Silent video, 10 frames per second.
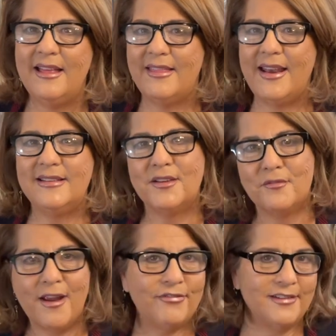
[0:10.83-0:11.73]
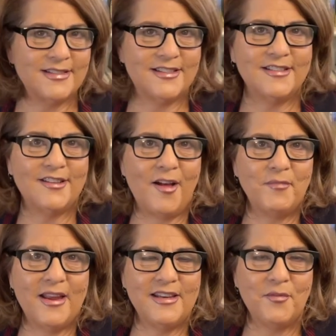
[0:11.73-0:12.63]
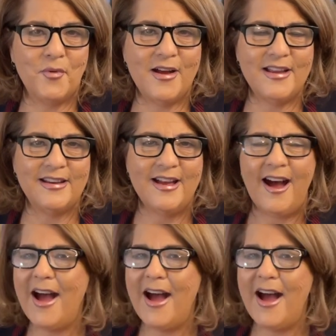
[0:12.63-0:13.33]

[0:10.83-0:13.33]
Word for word: That is a reference to Psalm 91.